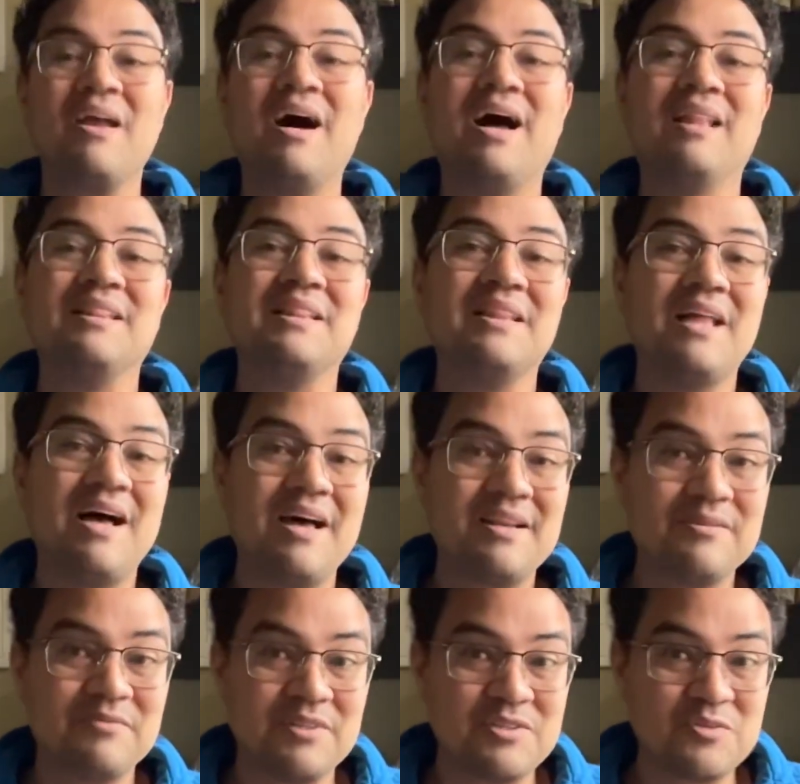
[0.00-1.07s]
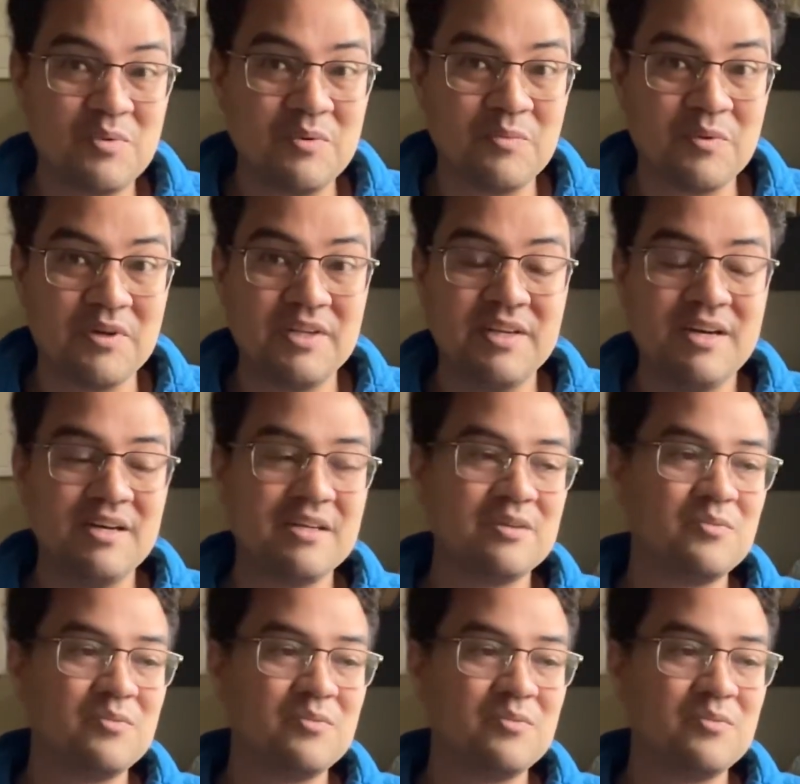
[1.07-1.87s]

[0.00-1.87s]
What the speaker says: A lot of us, when we're young,